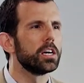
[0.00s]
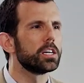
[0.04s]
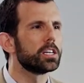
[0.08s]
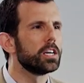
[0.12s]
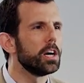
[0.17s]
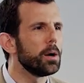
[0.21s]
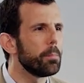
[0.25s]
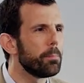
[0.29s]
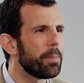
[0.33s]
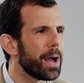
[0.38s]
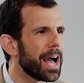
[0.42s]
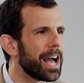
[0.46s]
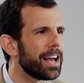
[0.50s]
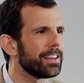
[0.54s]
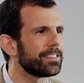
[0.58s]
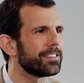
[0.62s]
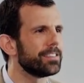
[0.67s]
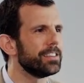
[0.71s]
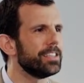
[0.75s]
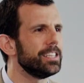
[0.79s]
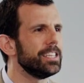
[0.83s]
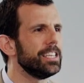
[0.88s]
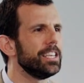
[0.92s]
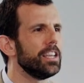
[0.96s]

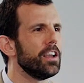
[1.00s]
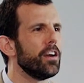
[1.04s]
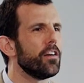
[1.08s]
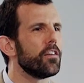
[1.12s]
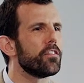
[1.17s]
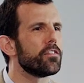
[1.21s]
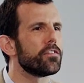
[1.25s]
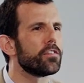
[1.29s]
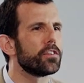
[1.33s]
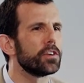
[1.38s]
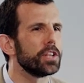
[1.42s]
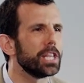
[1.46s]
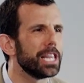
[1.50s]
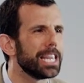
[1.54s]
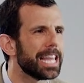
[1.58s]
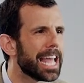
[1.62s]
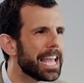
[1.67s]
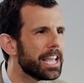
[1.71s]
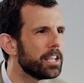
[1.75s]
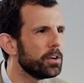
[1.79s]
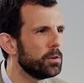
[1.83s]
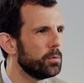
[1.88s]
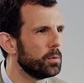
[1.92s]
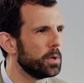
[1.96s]
capacity for
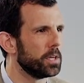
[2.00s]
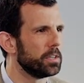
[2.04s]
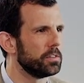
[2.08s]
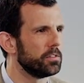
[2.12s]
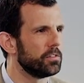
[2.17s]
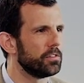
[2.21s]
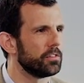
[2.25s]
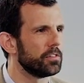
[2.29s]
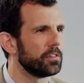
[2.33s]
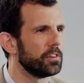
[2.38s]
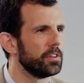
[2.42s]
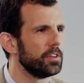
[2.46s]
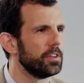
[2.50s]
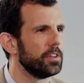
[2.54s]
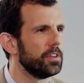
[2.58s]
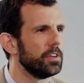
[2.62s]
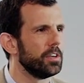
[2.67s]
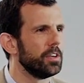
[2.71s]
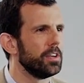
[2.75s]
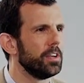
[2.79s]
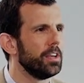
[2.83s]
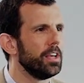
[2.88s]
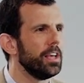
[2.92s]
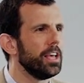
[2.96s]
language.
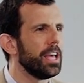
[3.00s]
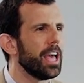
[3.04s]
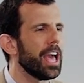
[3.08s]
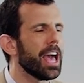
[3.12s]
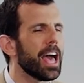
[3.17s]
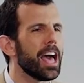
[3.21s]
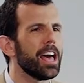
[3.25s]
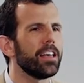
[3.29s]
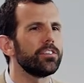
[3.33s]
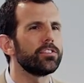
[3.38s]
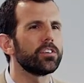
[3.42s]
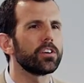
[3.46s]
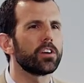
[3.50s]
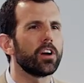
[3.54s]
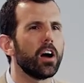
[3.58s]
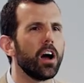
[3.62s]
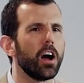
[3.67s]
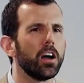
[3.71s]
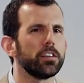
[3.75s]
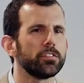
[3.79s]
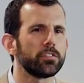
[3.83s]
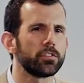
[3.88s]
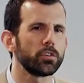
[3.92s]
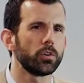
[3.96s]
As a
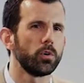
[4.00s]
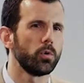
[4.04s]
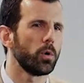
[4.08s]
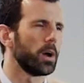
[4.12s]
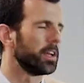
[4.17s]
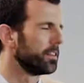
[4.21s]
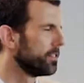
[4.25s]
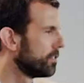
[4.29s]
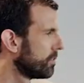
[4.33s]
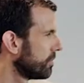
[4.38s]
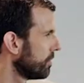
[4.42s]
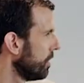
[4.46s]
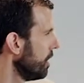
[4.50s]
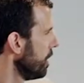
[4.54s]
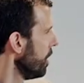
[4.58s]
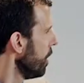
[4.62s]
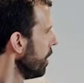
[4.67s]
consequence,